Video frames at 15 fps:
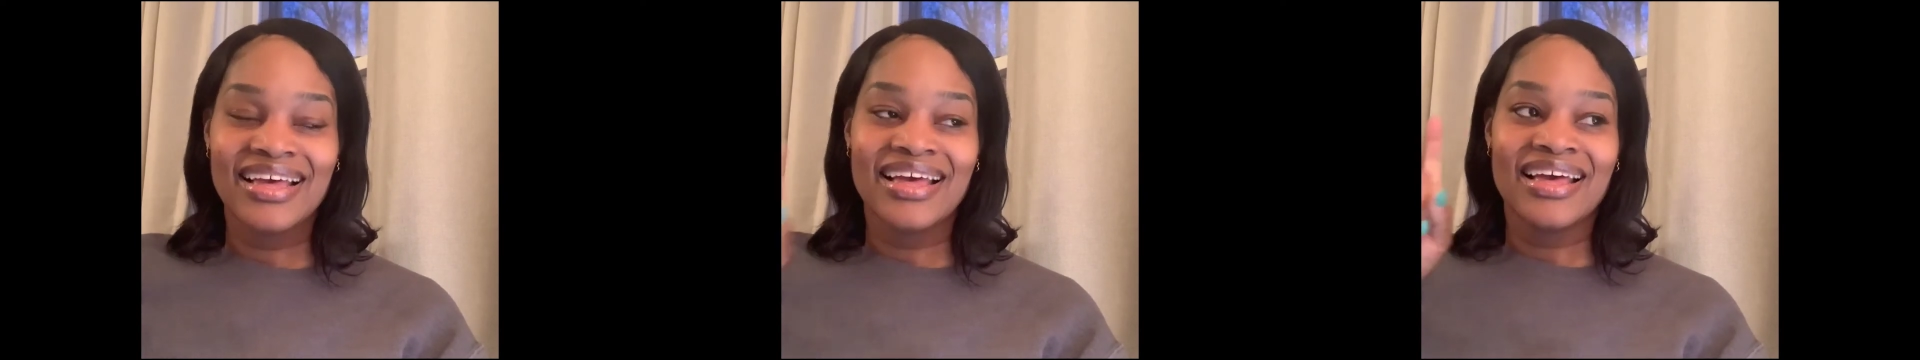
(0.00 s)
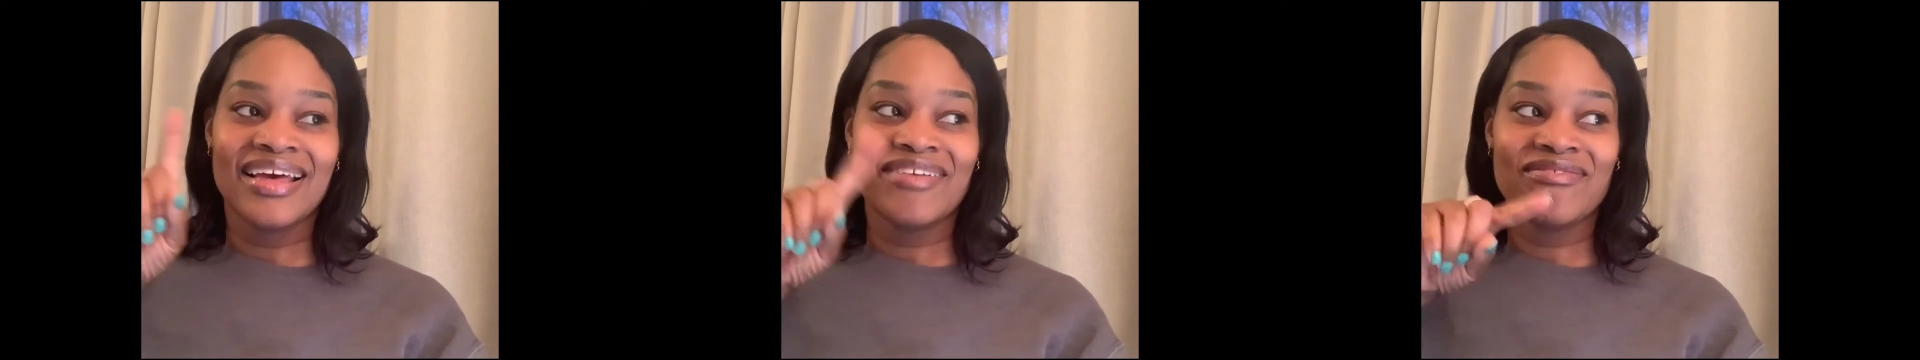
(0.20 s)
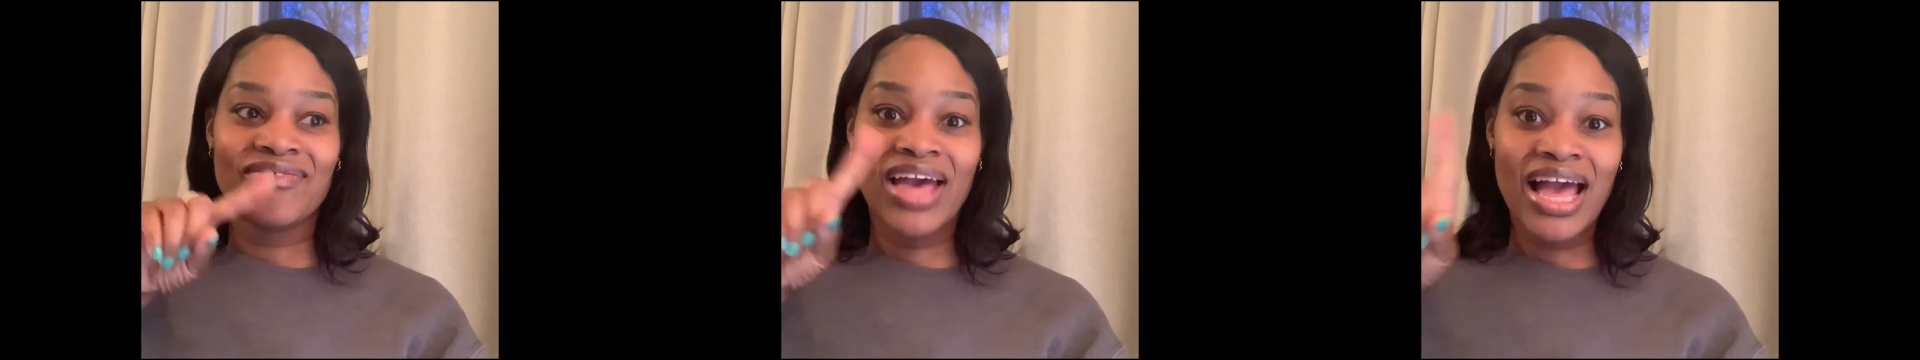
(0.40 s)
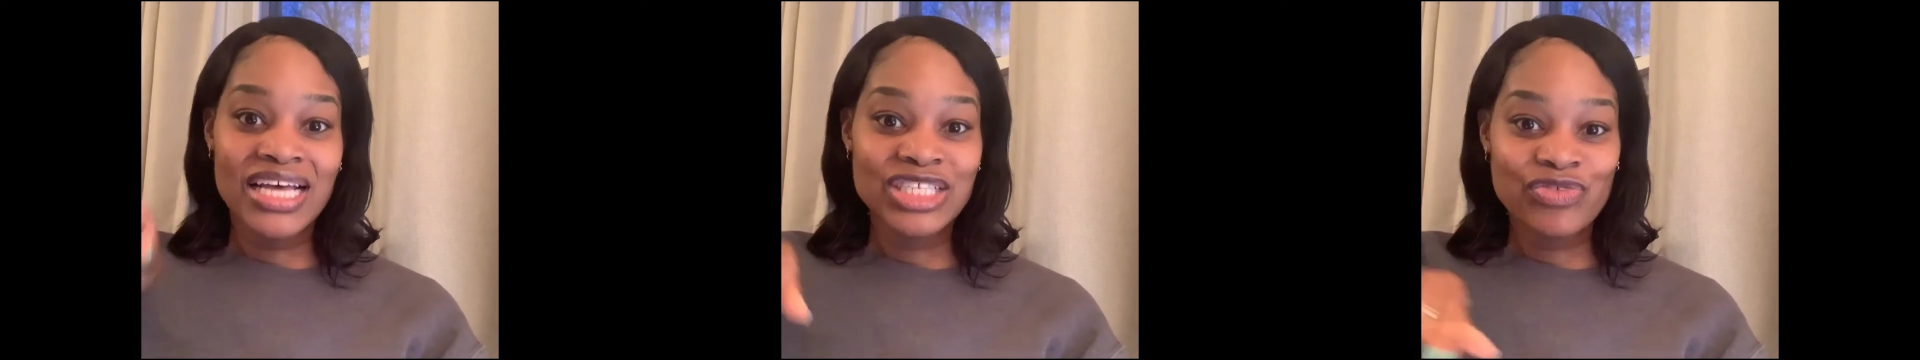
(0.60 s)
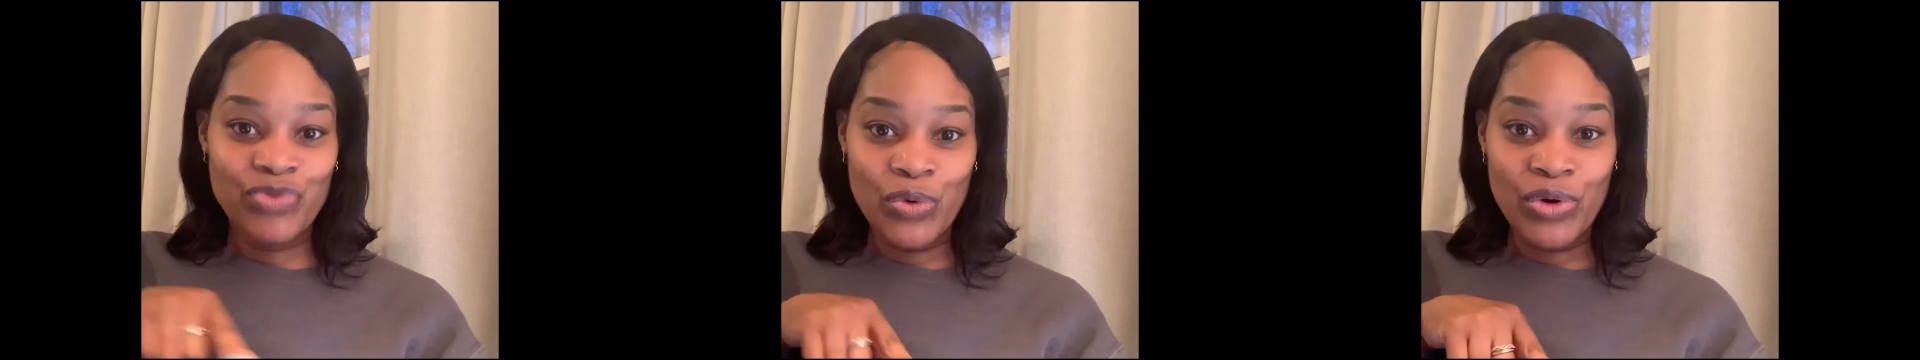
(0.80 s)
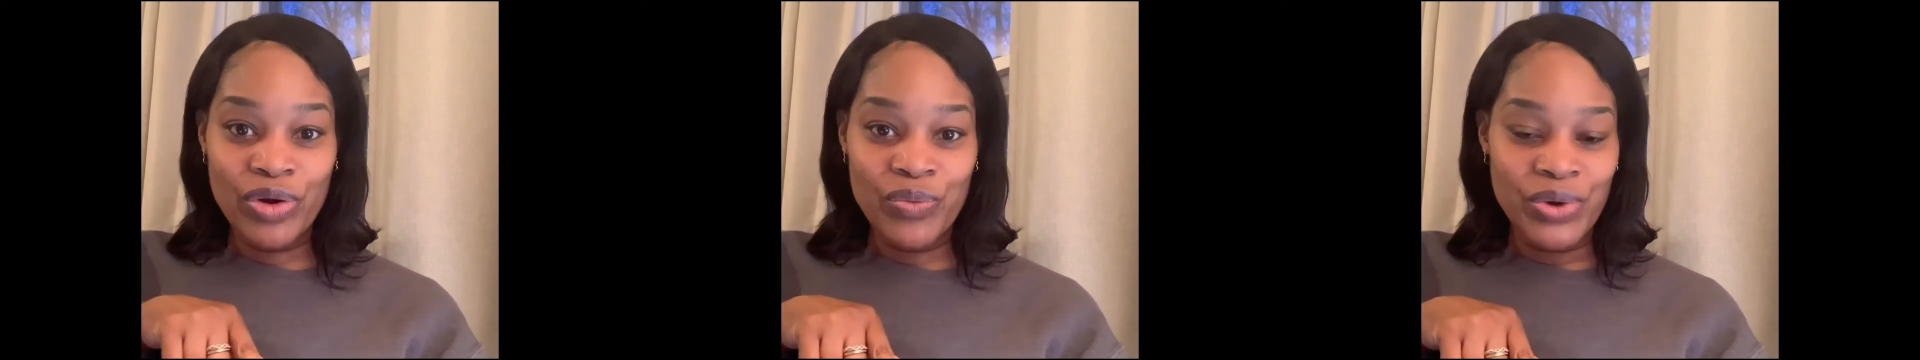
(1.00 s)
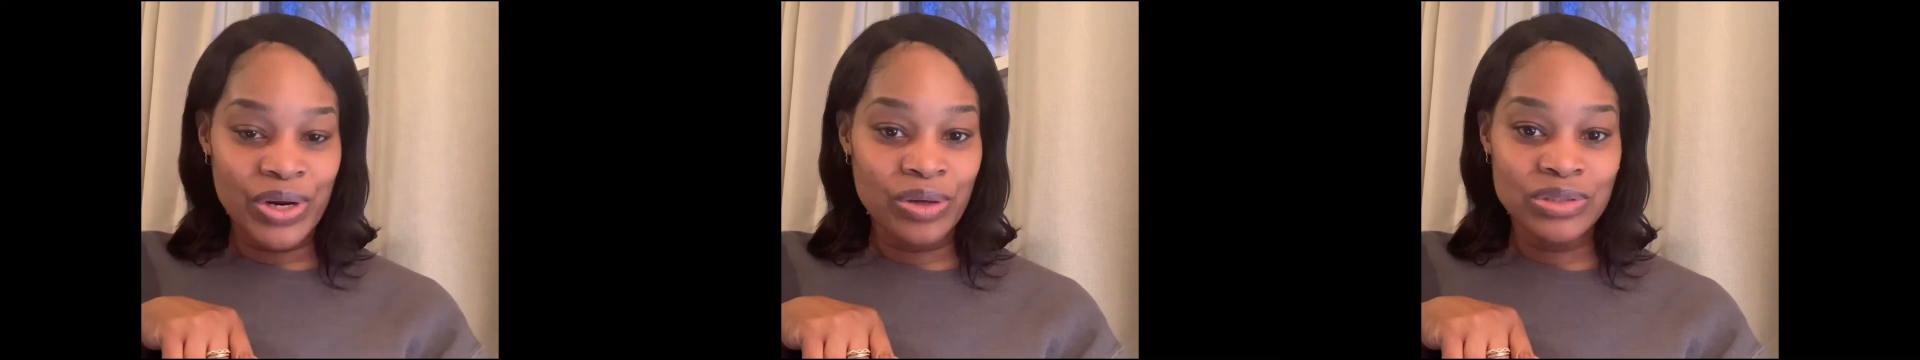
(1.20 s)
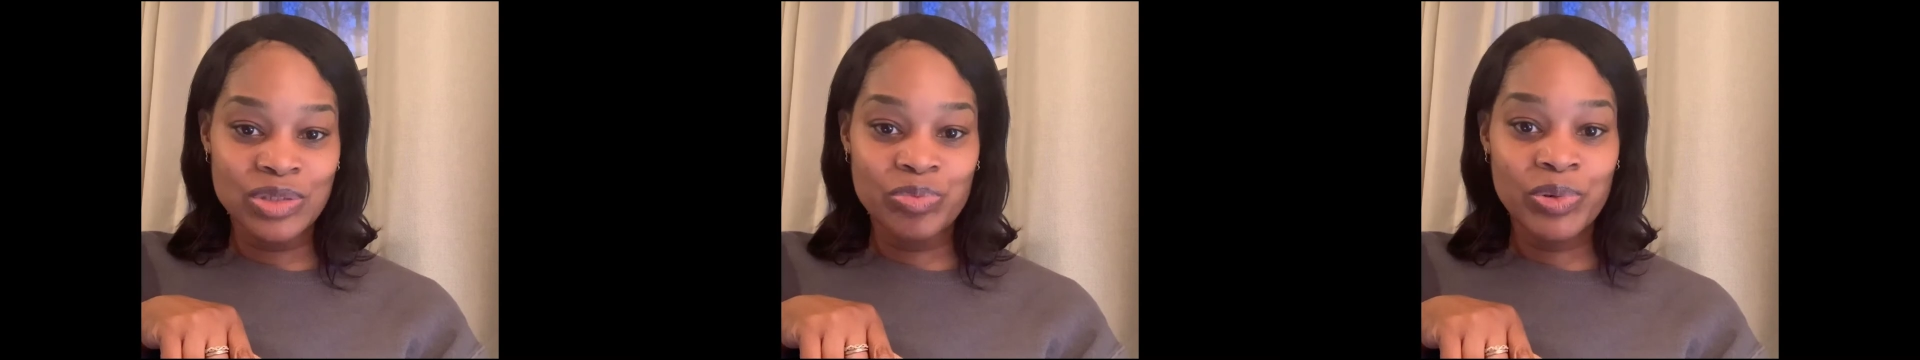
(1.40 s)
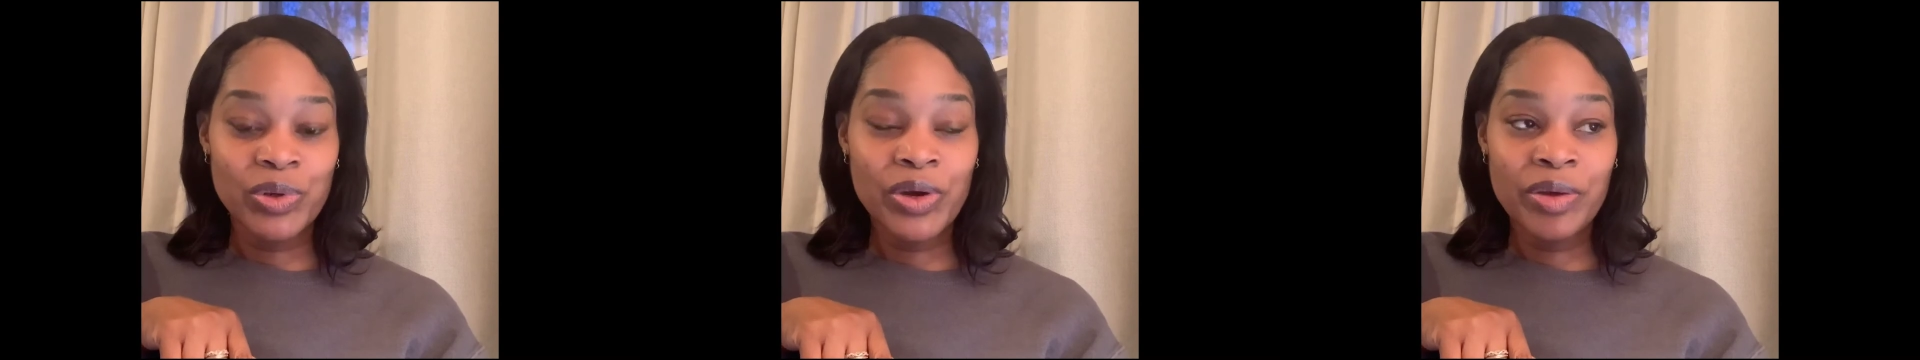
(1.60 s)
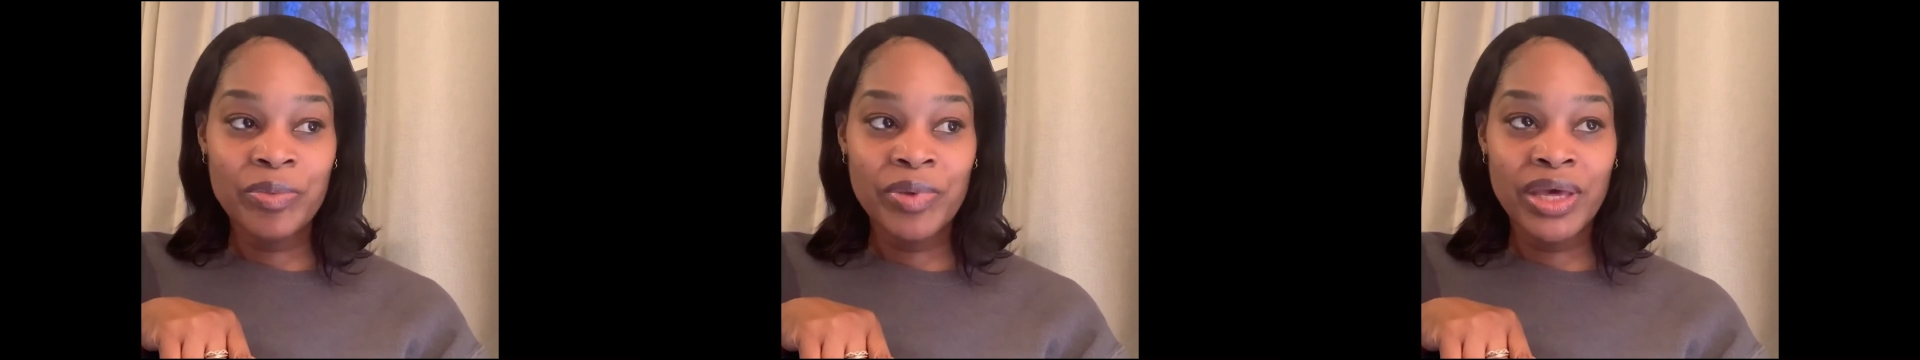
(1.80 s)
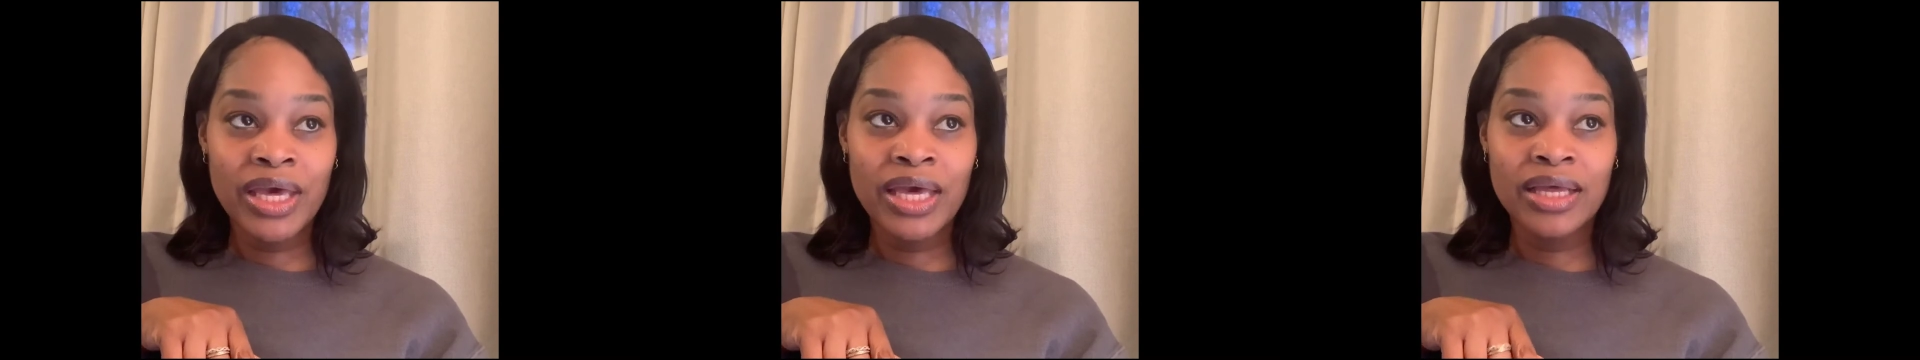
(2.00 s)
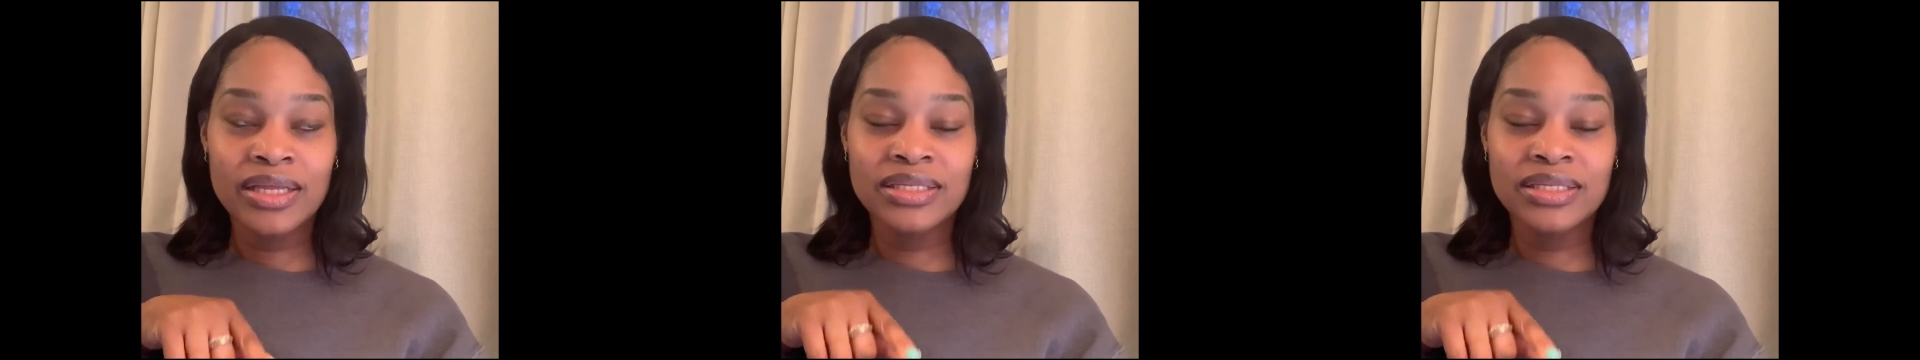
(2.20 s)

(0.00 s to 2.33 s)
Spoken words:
Fast forward, went on deployment,